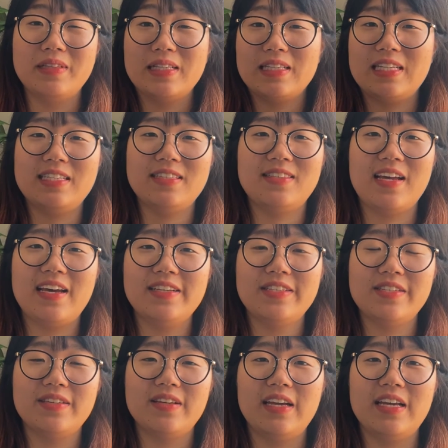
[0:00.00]
these days.
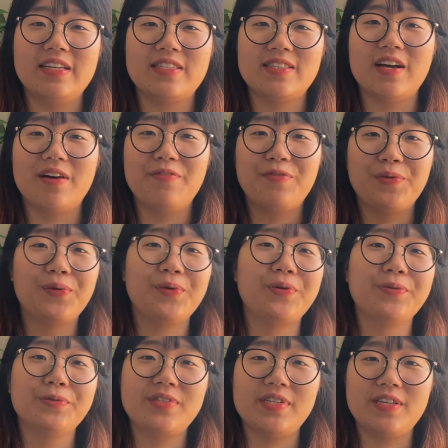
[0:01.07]
It's not for
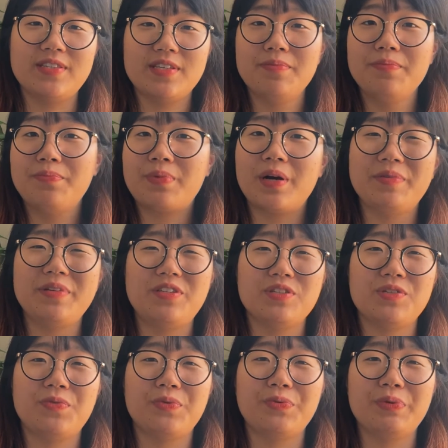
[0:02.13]
all season, probably
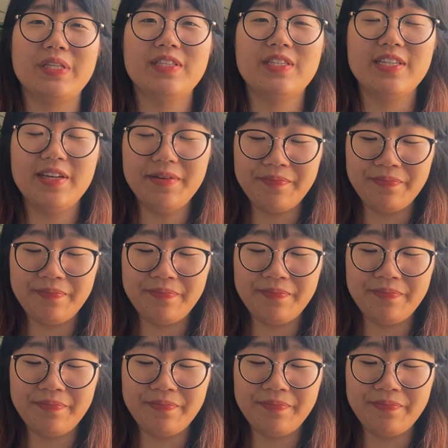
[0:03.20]
just for winter.